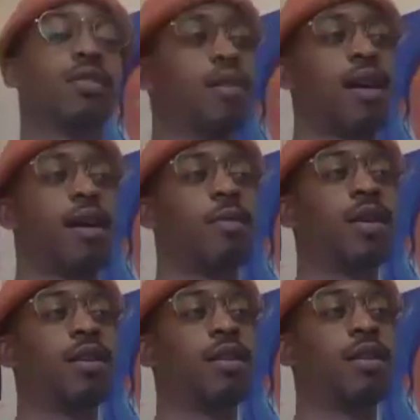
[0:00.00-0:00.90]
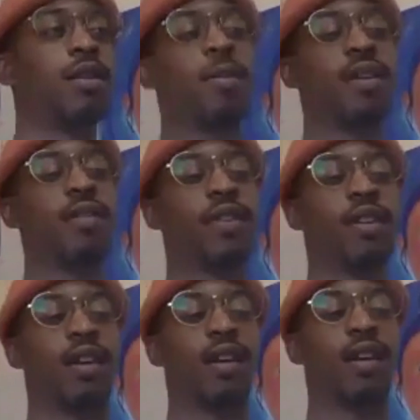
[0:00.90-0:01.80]
You know what I mean? Maybe
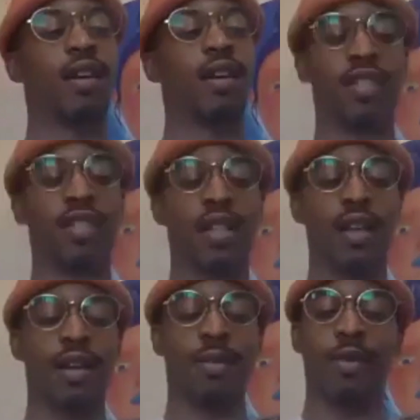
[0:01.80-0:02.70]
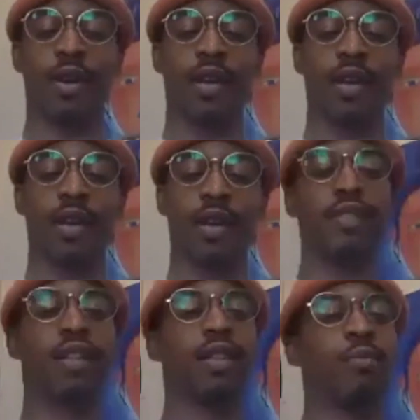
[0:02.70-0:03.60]
even a little slug, but
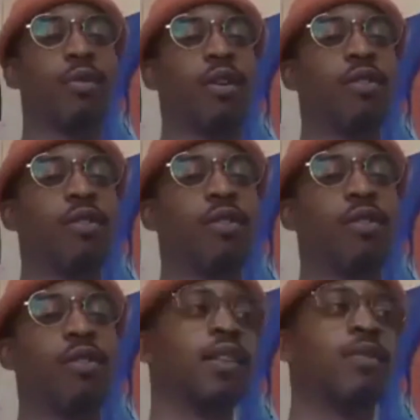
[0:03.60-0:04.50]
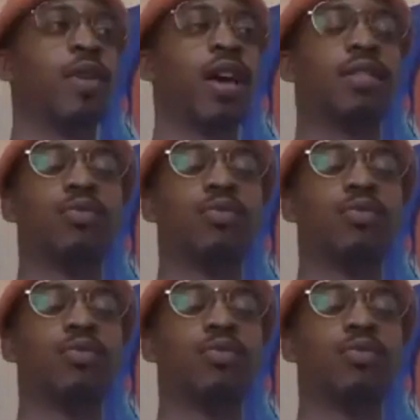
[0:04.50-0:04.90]
definitely, bro, definitely. We got